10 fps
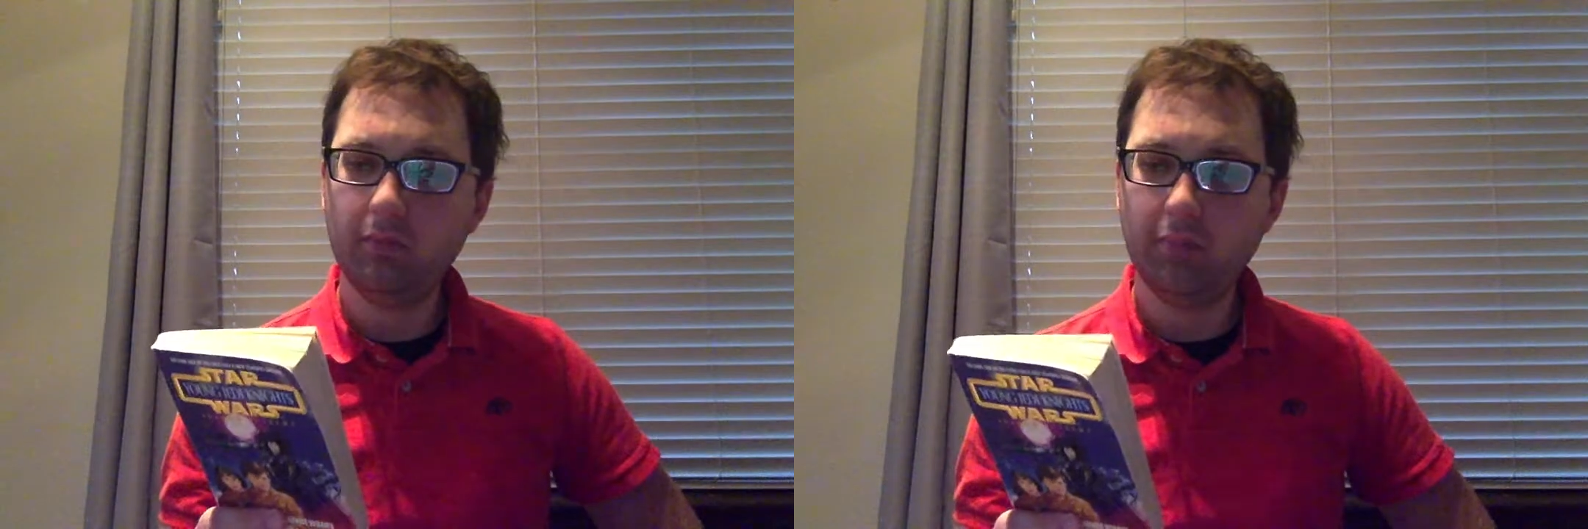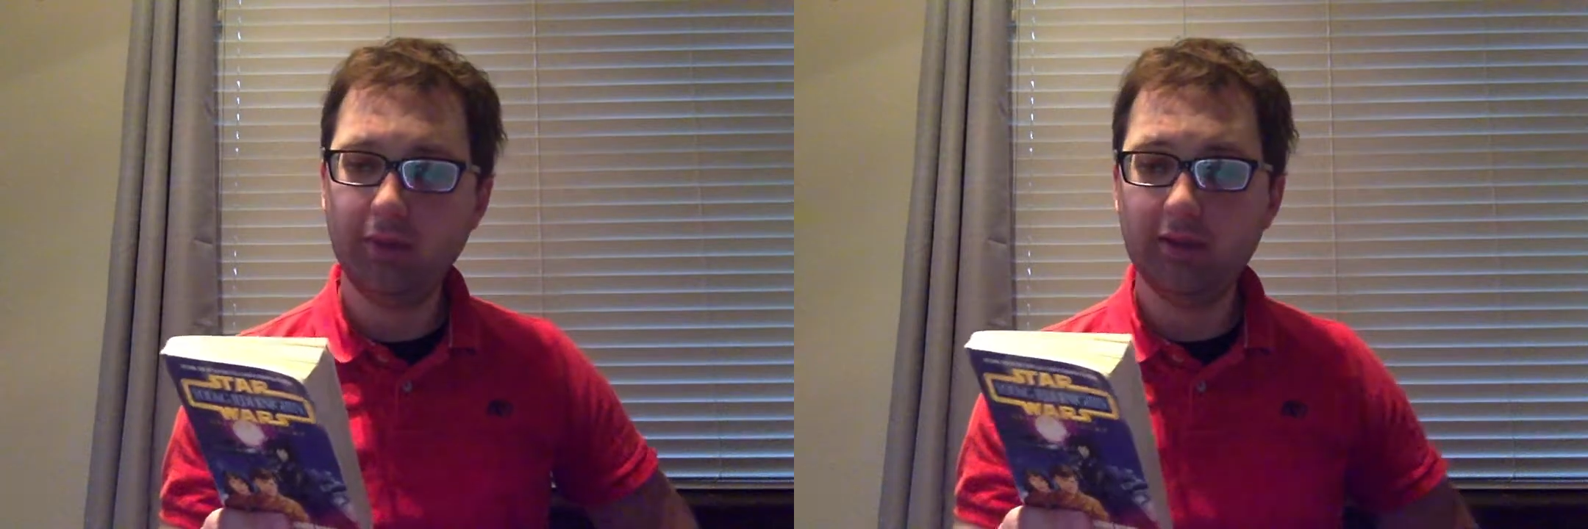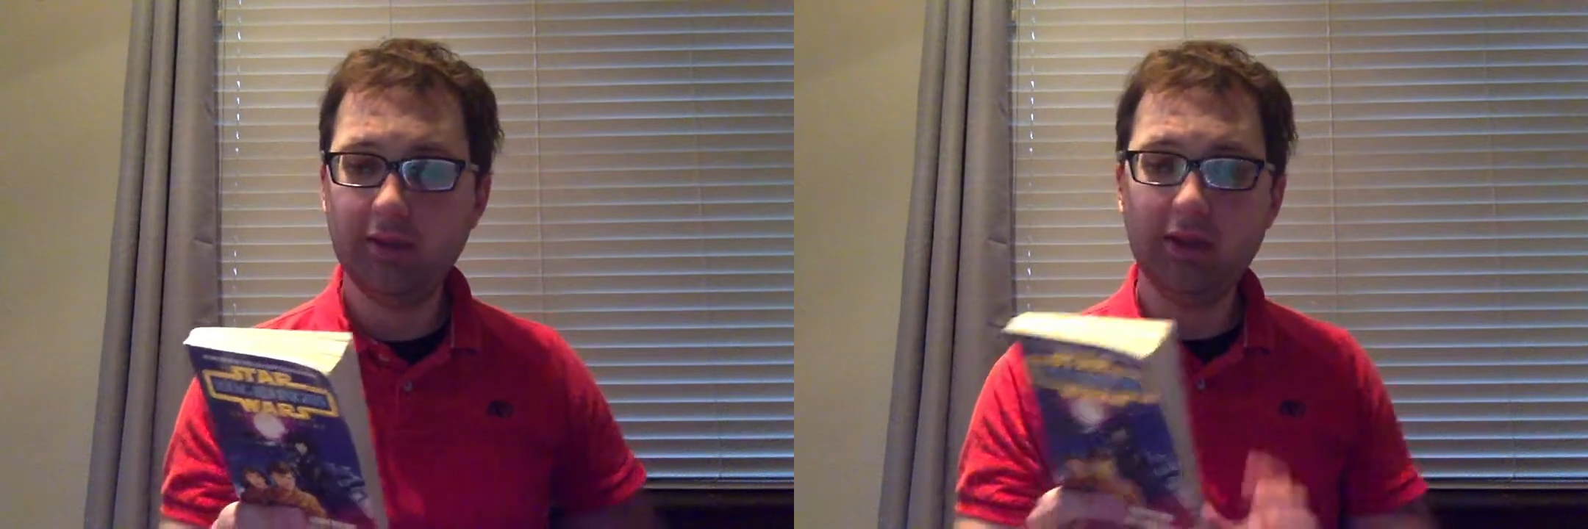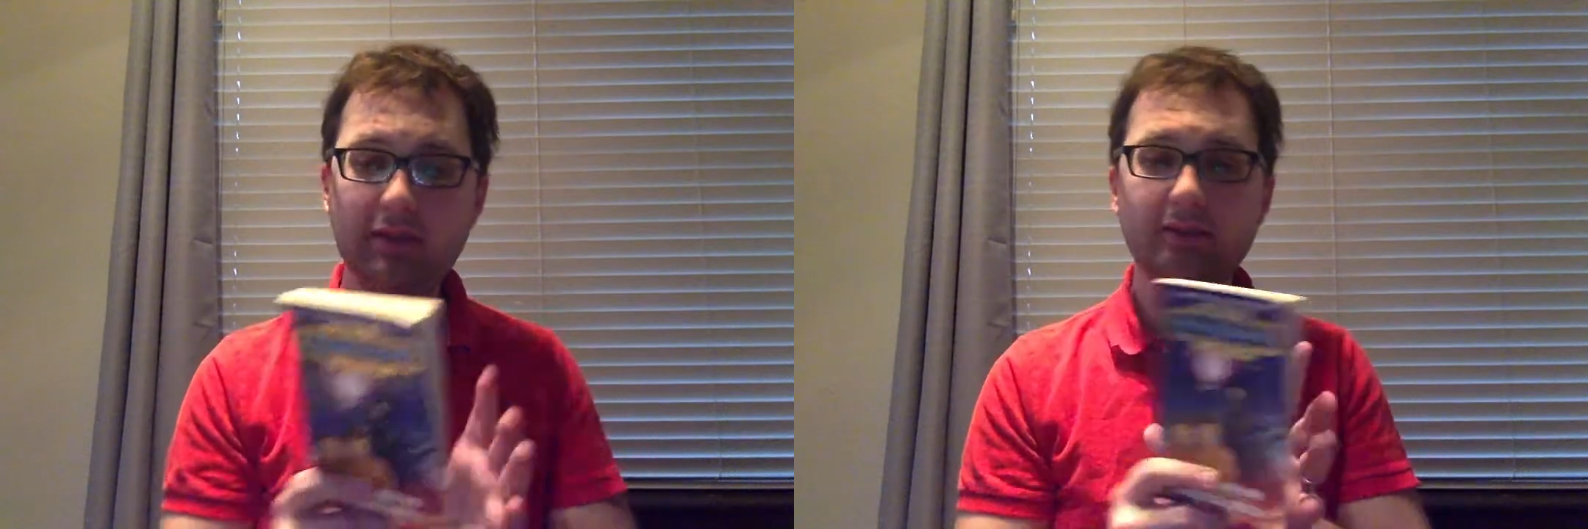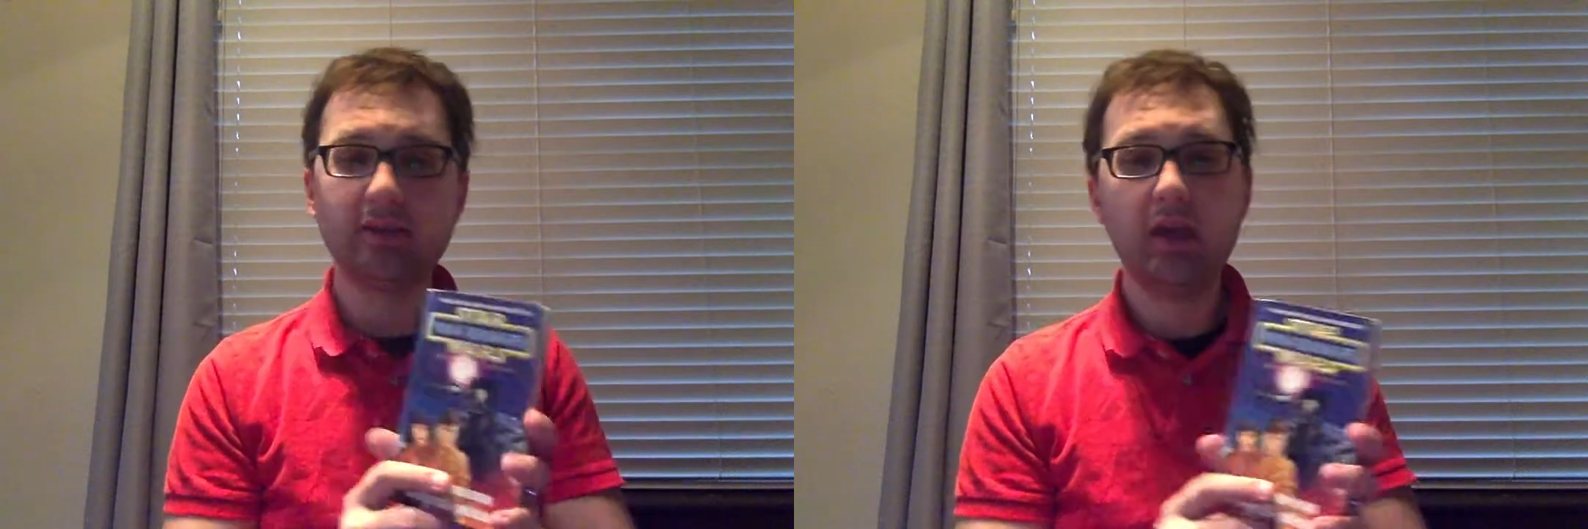But
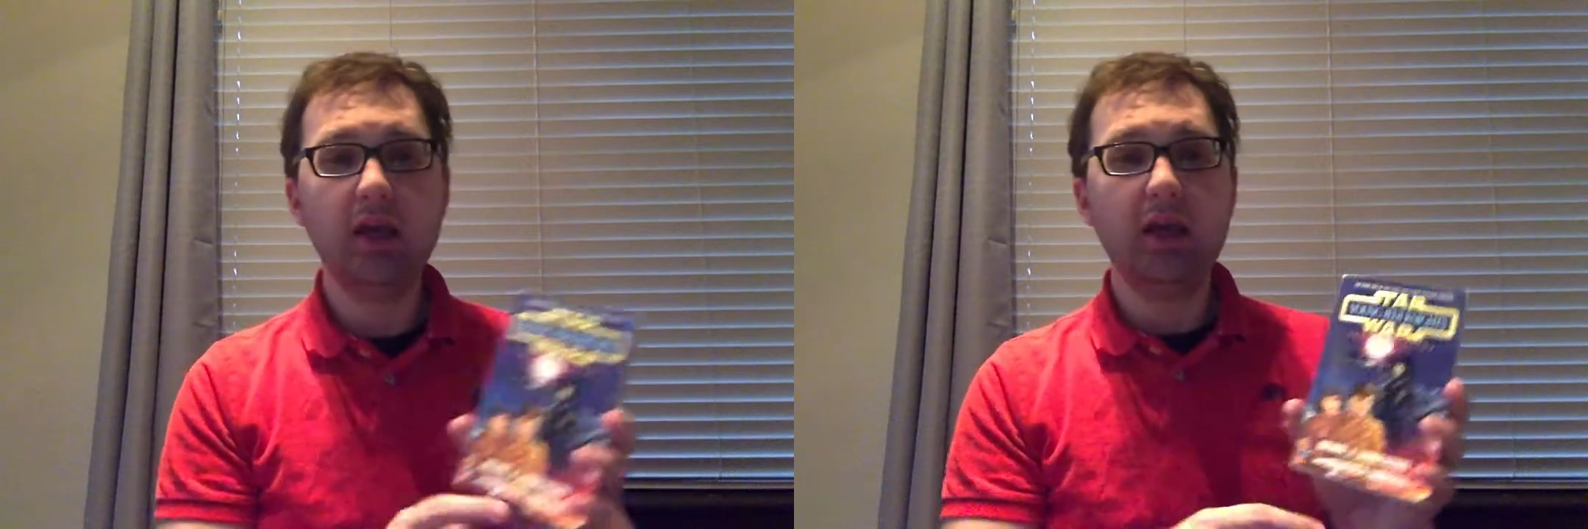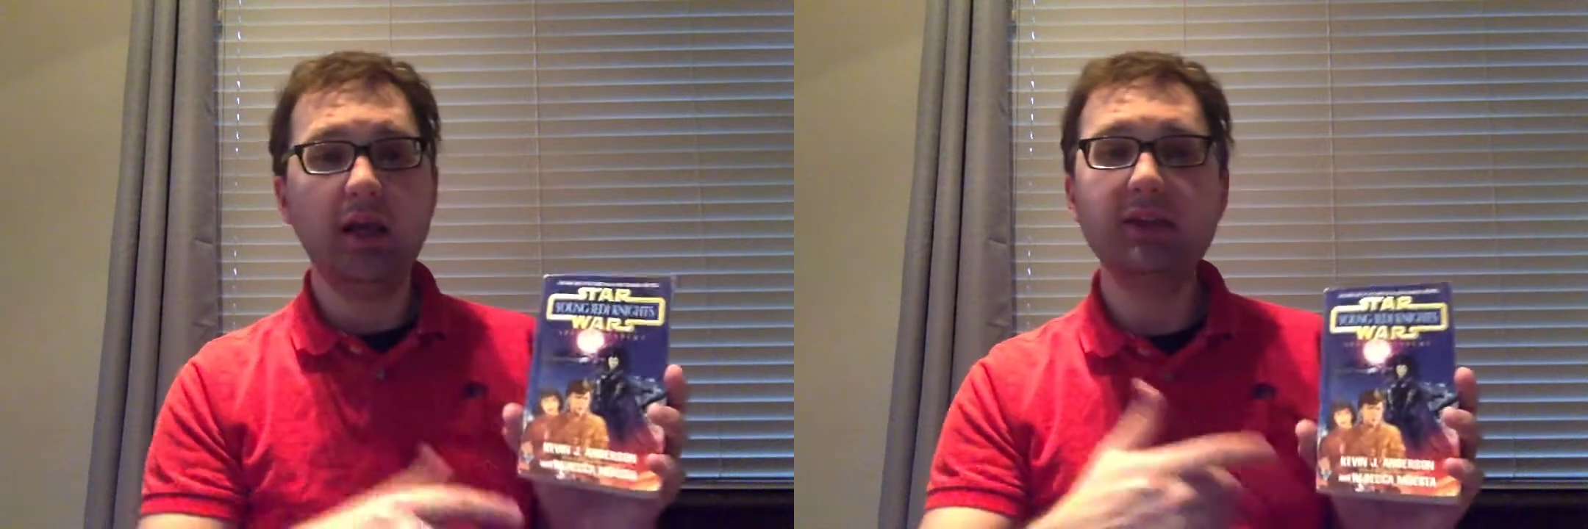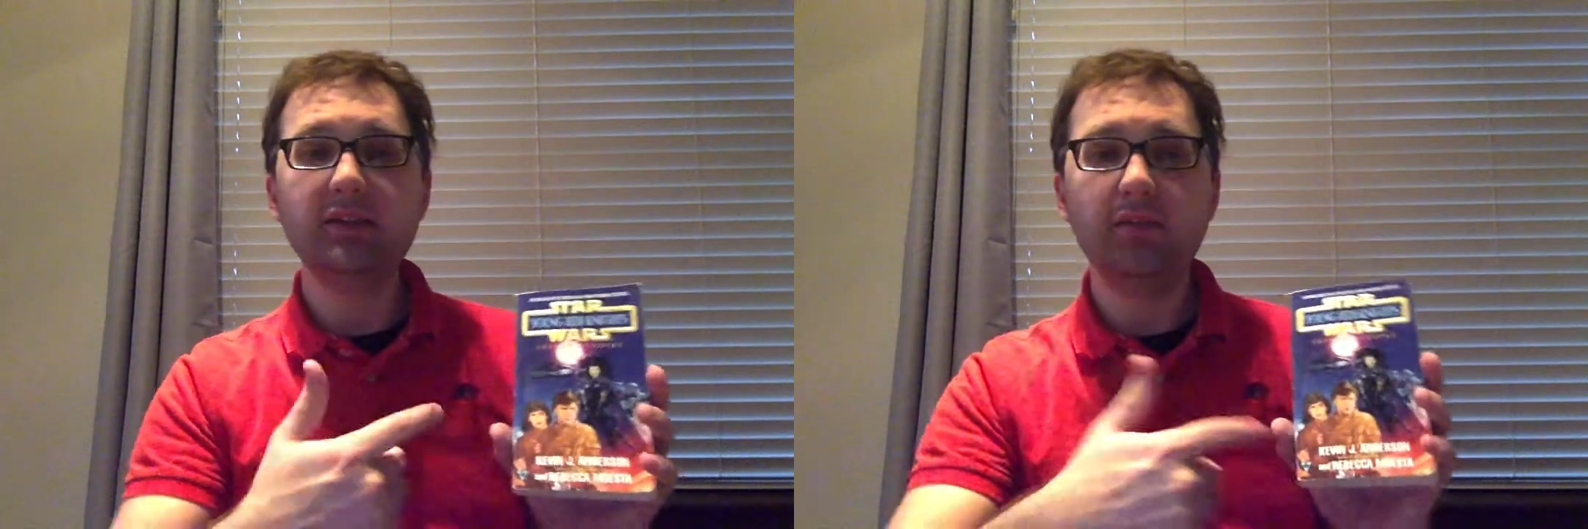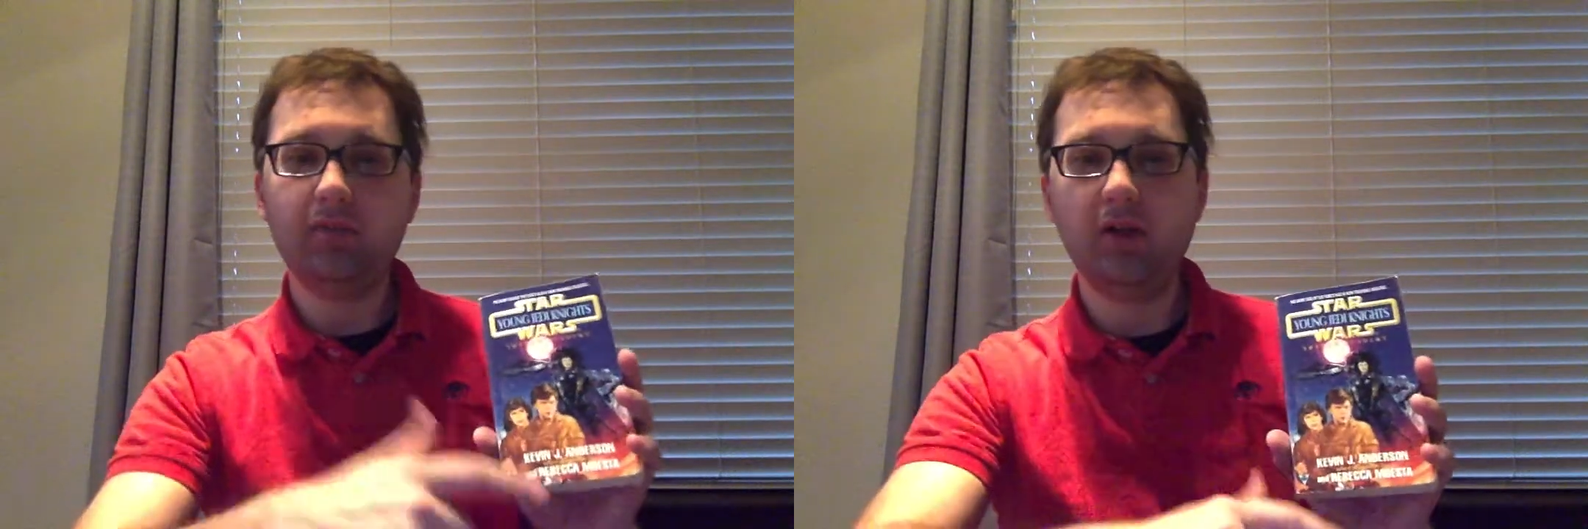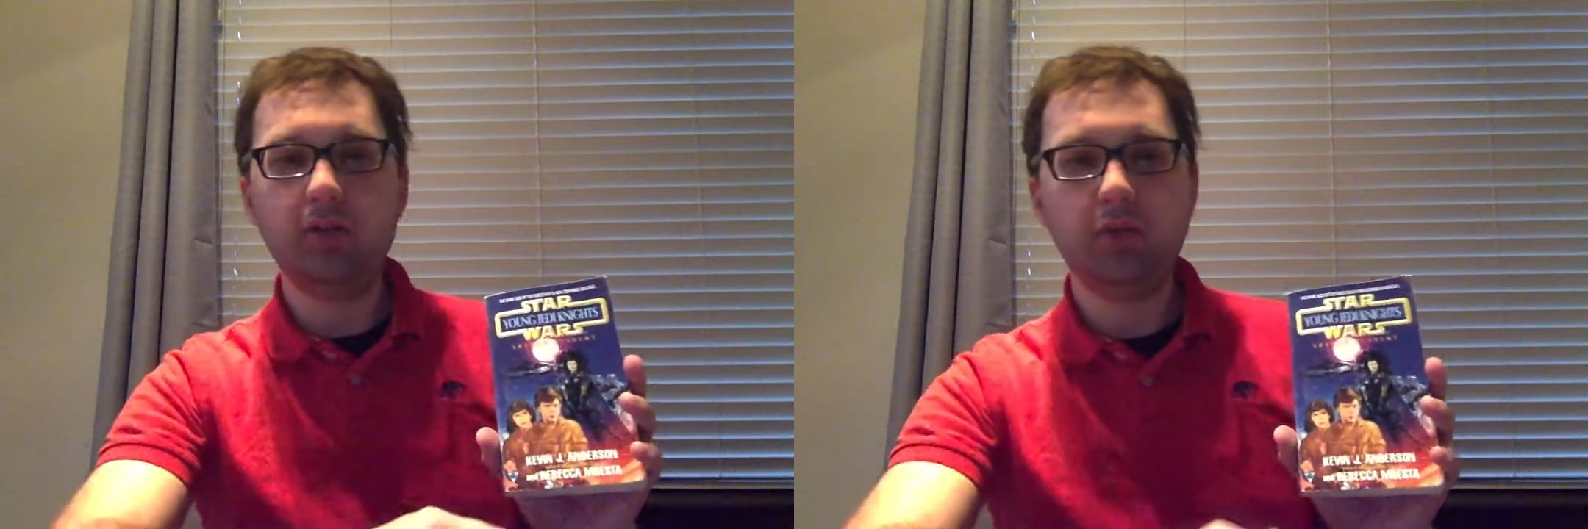it's a
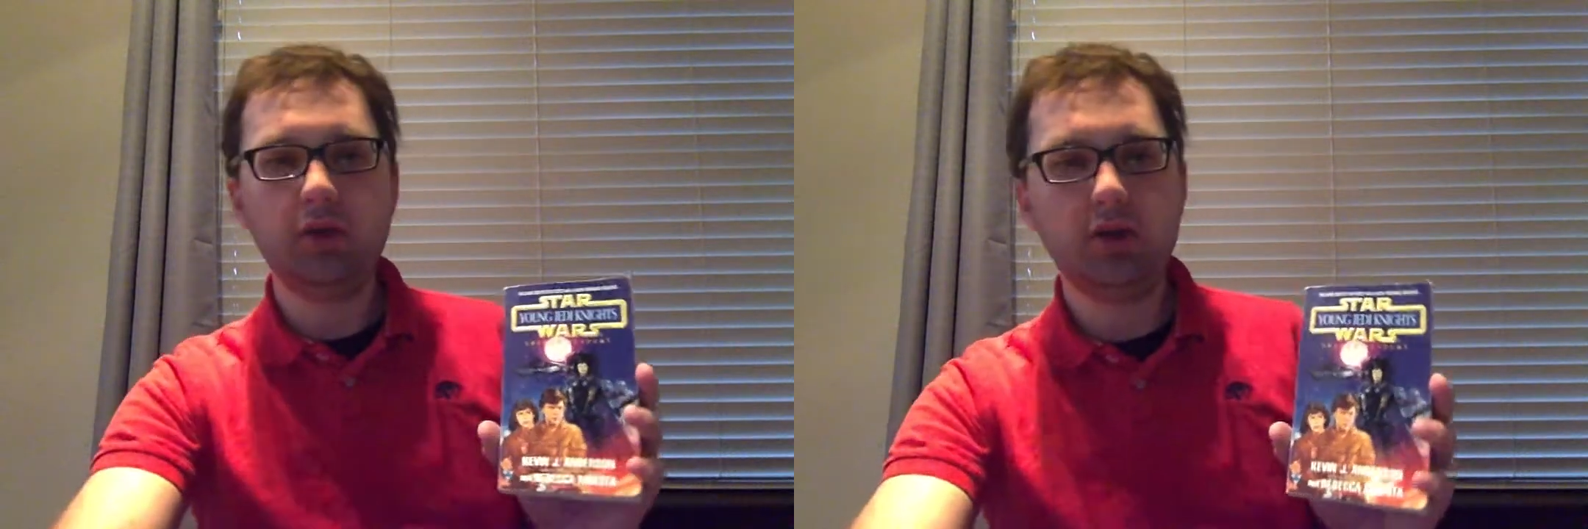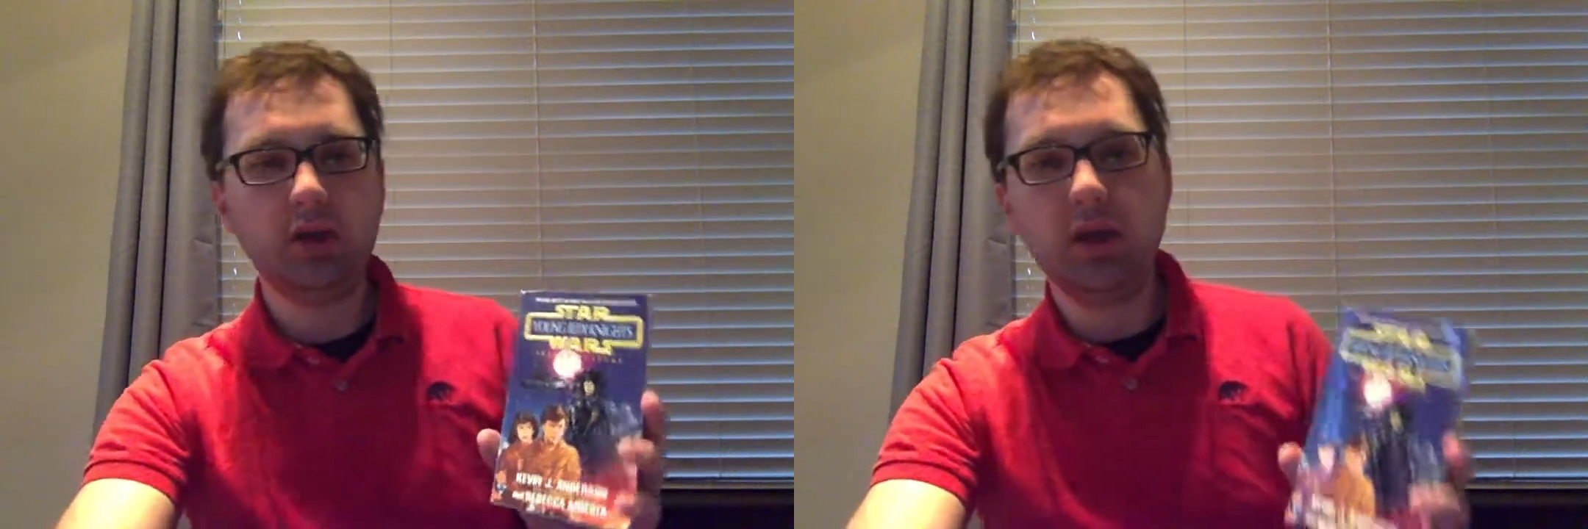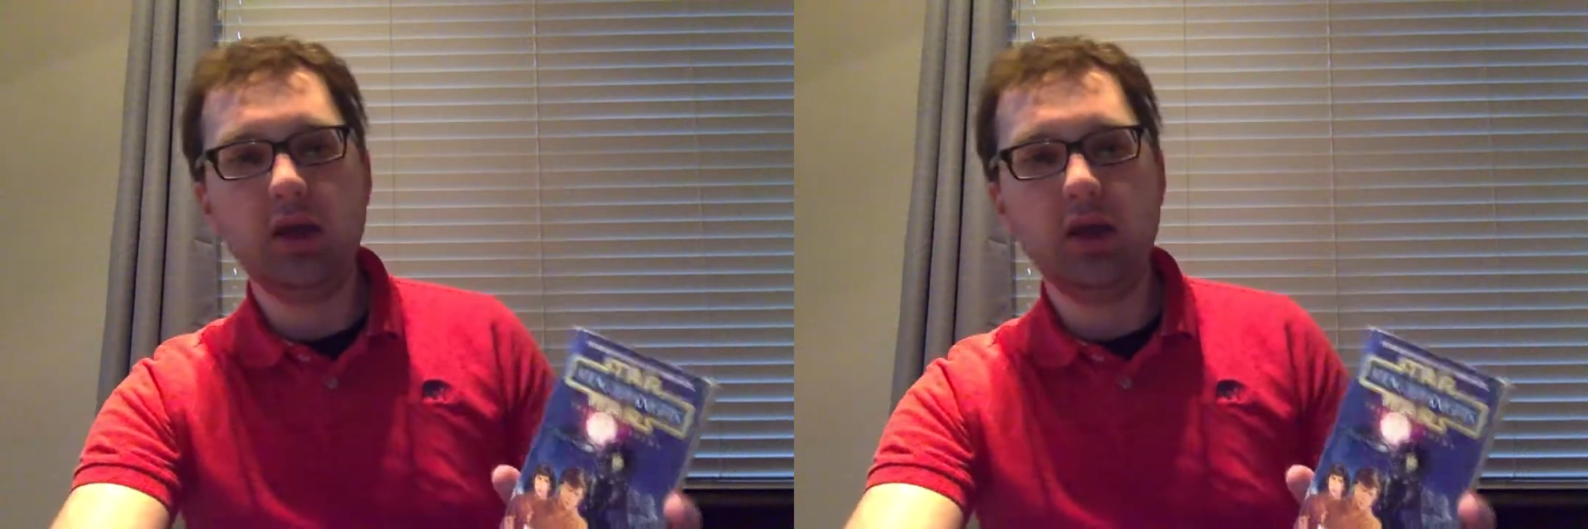fun book.